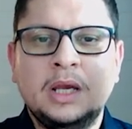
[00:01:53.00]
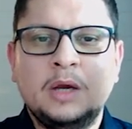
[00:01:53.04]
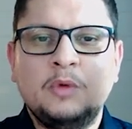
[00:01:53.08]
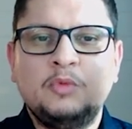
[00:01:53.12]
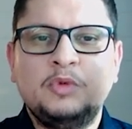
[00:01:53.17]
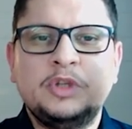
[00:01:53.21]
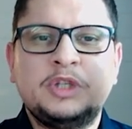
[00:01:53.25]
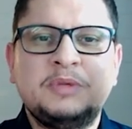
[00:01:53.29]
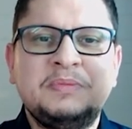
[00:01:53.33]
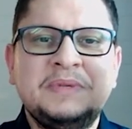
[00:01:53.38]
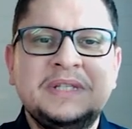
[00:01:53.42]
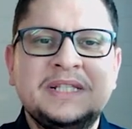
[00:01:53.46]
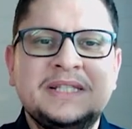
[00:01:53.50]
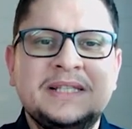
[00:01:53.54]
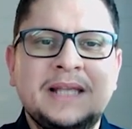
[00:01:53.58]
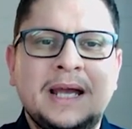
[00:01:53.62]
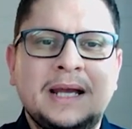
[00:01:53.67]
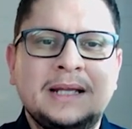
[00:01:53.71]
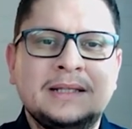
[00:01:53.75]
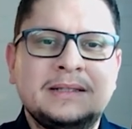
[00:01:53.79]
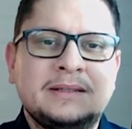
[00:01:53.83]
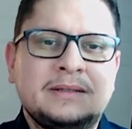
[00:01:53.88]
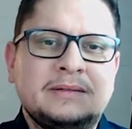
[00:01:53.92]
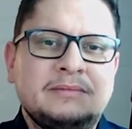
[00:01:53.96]
which means
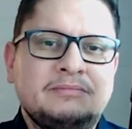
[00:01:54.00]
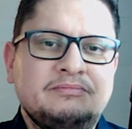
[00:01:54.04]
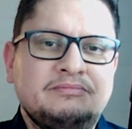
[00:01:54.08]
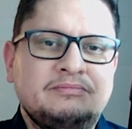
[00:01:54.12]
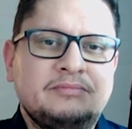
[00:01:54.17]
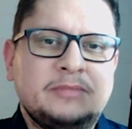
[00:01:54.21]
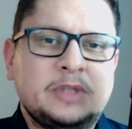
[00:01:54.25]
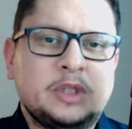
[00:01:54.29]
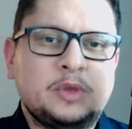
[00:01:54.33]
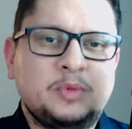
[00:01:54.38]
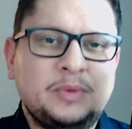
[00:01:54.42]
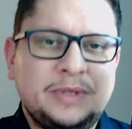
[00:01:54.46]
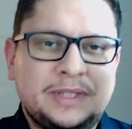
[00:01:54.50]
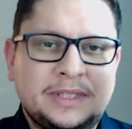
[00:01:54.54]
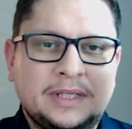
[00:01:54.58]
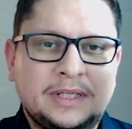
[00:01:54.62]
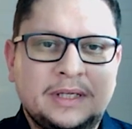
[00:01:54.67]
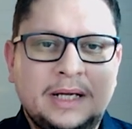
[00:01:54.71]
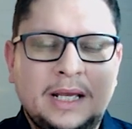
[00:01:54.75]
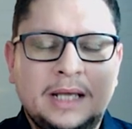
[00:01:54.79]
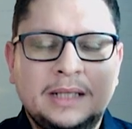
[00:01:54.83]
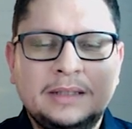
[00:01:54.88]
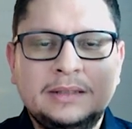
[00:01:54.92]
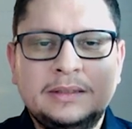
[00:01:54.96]
that
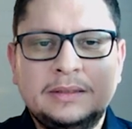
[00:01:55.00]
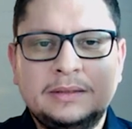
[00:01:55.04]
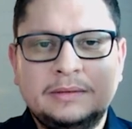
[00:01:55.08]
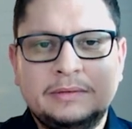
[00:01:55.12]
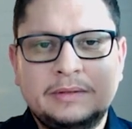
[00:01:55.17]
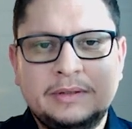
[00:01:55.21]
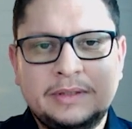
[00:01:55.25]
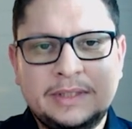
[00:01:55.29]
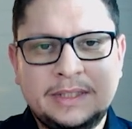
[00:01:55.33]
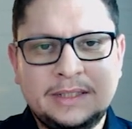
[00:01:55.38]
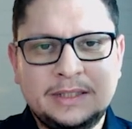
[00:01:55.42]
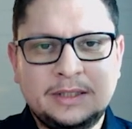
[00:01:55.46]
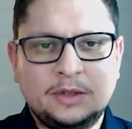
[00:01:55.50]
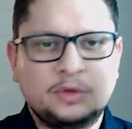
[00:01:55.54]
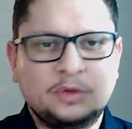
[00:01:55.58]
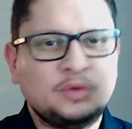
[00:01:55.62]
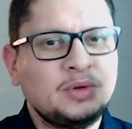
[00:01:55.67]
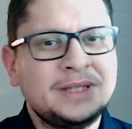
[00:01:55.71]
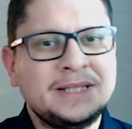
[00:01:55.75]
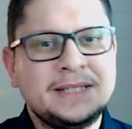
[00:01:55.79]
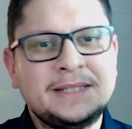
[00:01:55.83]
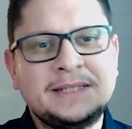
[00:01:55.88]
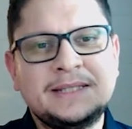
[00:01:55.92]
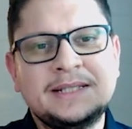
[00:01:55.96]
Switzerland, since the
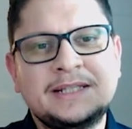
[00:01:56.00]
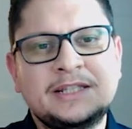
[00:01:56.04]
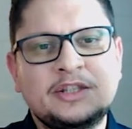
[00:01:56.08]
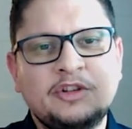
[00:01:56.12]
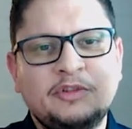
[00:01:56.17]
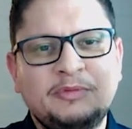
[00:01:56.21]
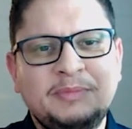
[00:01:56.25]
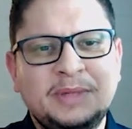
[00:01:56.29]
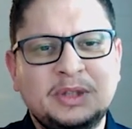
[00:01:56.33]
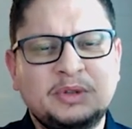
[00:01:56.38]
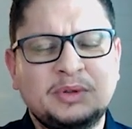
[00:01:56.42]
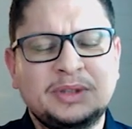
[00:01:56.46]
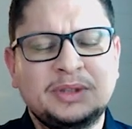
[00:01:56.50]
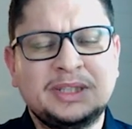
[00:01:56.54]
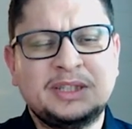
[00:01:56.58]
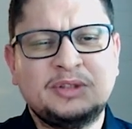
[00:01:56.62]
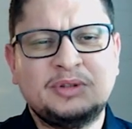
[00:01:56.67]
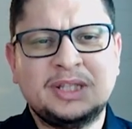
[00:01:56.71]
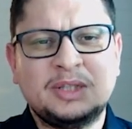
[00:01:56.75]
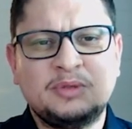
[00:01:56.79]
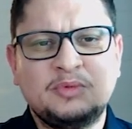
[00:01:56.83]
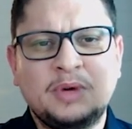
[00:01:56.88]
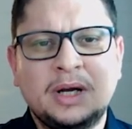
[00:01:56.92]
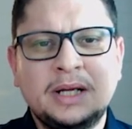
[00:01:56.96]
26th of May
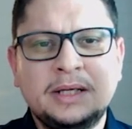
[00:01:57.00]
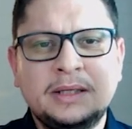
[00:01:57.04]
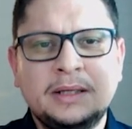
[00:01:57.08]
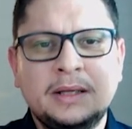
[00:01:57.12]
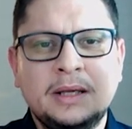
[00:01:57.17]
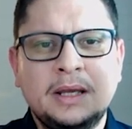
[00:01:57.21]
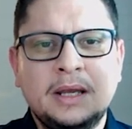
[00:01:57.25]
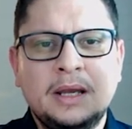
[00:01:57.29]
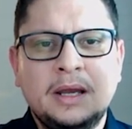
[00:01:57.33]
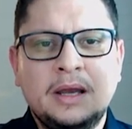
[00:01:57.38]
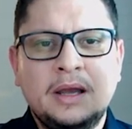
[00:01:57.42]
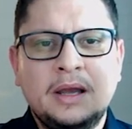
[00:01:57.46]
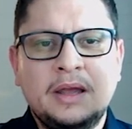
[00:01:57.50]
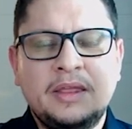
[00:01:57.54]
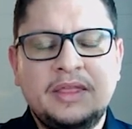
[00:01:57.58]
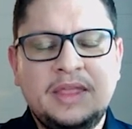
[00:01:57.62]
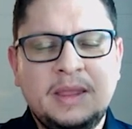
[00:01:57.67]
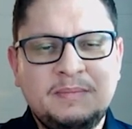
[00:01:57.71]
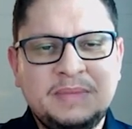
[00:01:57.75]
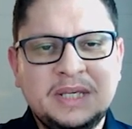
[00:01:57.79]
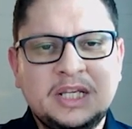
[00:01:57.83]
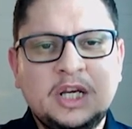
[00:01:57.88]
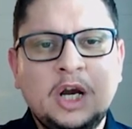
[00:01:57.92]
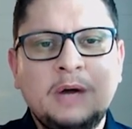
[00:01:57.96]
2021, they
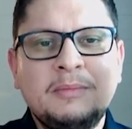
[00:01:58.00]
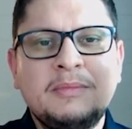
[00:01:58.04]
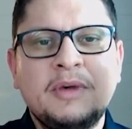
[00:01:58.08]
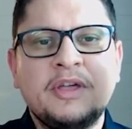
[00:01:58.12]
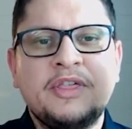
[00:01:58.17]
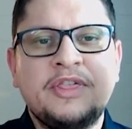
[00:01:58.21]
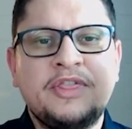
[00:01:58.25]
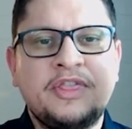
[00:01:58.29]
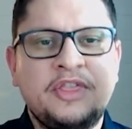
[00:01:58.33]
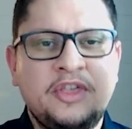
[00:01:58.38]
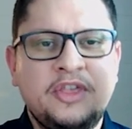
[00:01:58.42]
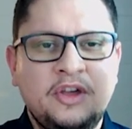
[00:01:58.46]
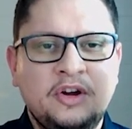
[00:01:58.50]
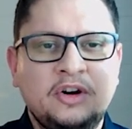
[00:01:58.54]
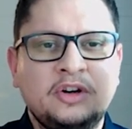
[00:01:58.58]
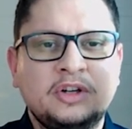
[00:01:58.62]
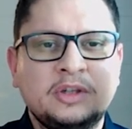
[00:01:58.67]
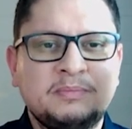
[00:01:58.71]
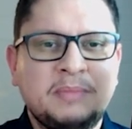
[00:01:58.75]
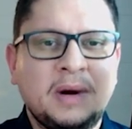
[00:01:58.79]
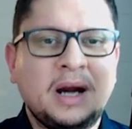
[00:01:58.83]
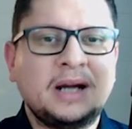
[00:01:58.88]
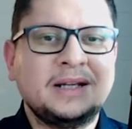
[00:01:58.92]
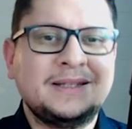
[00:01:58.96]
become a
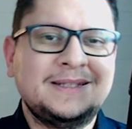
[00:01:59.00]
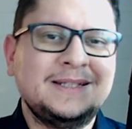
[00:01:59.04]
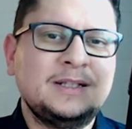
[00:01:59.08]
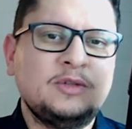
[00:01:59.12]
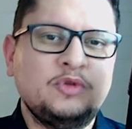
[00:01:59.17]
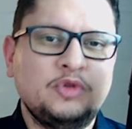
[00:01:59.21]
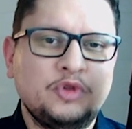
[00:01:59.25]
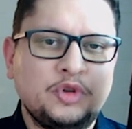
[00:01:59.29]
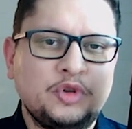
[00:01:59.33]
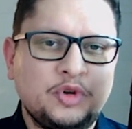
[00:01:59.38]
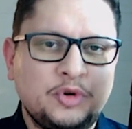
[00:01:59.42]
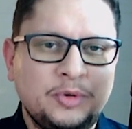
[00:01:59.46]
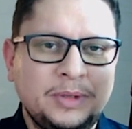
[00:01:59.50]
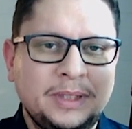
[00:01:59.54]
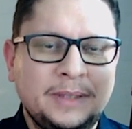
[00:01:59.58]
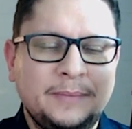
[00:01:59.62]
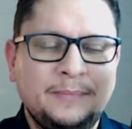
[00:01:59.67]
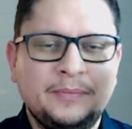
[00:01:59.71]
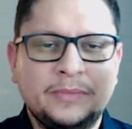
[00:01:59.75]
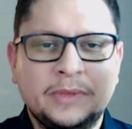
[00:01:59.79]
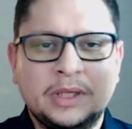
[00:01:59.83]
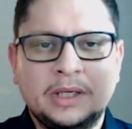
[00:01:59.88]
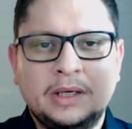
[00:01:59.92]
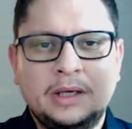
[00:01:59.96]
third-party country.
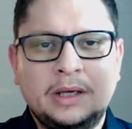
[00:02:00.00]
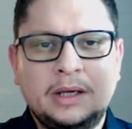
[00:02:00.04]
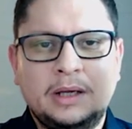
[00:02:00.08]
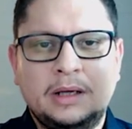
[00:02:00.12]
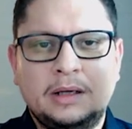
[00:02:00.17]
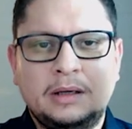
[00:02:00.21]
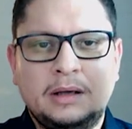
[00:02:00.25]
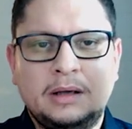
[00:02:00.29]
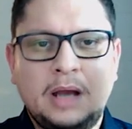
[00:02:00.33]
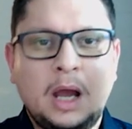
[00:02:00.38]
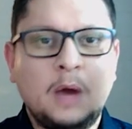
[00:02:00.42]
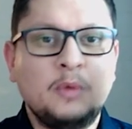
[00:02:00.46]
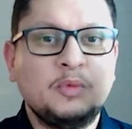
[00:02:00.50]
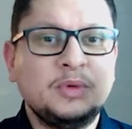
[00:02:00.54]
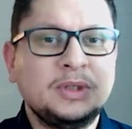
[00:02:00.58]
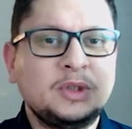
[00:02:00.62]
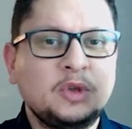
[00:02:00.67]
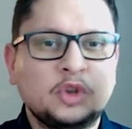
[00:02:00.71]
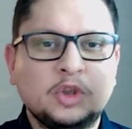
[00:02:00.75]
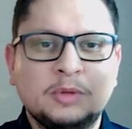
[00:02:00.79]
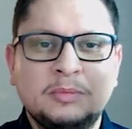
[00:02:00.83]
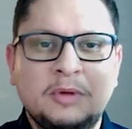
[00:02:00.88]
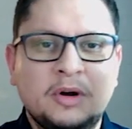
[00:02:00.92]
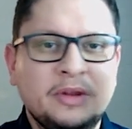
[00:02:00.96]
And we
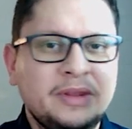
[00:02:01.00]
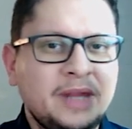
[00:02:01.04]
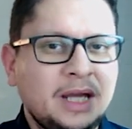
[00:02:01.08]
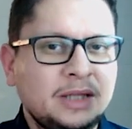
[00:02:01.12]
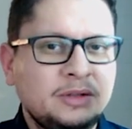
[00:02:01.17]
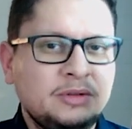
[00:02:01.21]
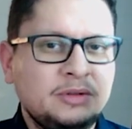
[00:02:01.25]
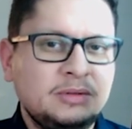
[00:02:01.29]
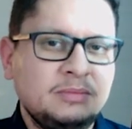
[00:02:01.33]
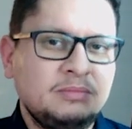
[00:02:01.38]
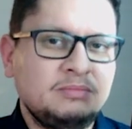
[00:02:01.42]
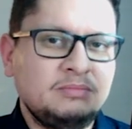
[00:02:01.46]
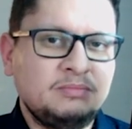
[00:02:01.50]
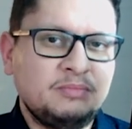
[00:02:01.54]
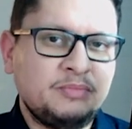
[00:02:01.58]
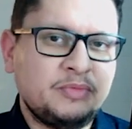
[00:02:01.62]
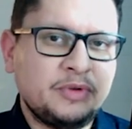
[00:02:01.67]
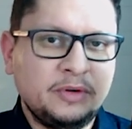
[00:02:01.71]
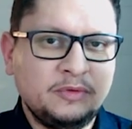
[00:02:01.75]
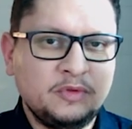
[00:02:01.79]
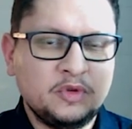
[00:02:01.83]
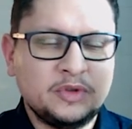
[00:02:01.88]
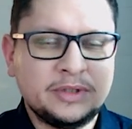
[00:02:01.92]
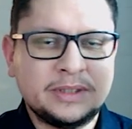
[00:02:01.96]
talked about that in
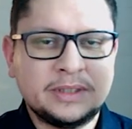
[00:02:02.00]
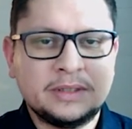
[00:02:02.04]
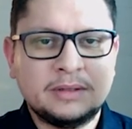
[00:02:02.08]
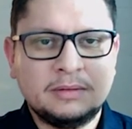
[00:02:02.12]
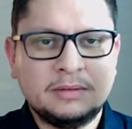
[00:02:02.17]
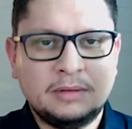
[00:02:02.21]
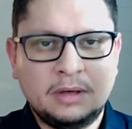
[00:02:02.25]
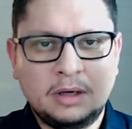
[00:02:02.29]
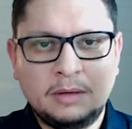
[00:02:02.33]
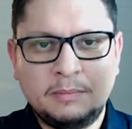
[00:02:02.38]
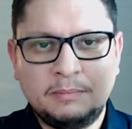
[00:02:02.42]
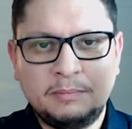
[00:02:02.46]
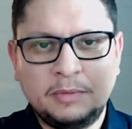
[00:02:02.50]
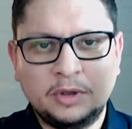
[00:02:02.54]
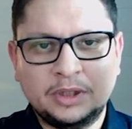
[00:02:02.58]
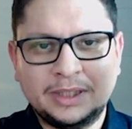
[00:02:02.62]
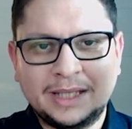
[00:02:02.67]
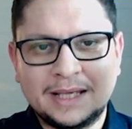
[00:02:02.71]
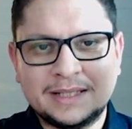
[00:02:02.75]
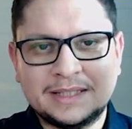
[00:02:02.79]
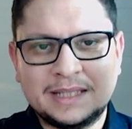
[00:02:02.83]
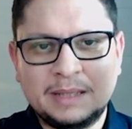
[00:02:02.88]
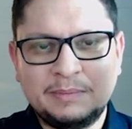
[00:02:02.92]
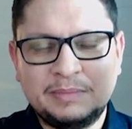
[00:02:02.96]
previous
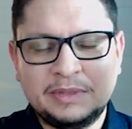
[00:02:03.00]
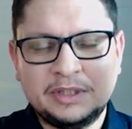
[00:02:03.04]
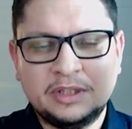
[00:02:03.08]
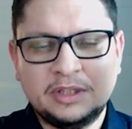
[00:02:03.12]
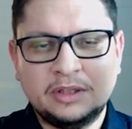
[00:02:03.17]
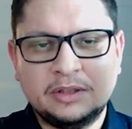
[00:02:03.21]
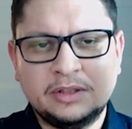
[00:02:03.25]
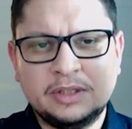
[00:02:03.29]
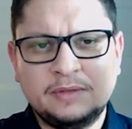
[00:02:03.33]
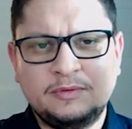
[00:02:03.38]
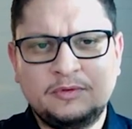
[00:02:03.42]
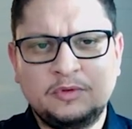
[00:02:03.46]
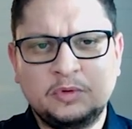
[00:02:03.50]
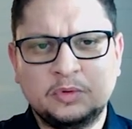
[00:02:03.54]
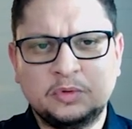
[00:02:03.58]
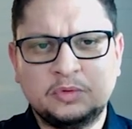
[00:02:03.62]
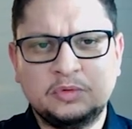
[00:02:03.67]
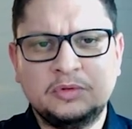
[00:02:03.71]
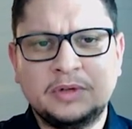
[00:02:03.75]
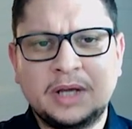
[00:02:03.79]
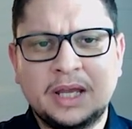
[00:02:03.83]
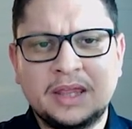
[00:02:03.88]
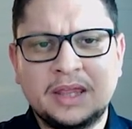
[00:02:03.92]
podcast episodes, if you want to look